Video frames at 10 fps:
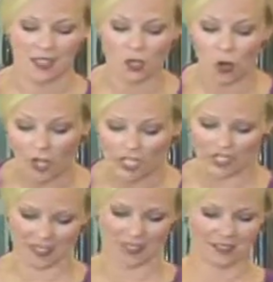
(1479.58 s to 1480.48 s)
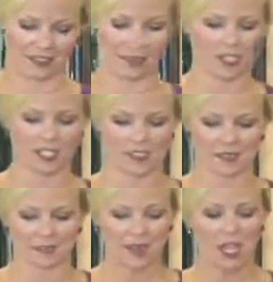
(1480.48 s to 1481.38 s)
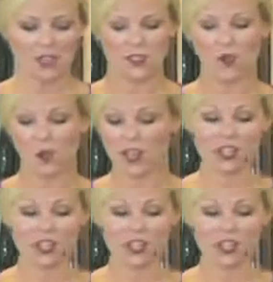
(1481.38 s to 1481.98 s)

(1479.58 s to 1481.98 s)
Gorgeous, gorgeous. So while